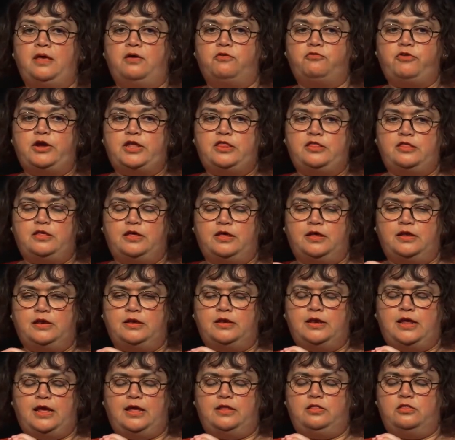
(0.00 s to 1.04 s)

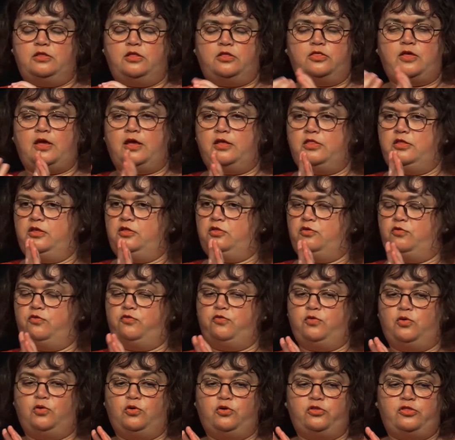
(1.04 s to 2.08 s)
written in the 30s or
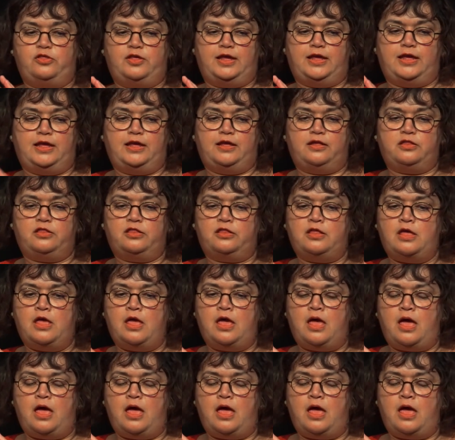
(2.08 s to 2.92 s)
40s,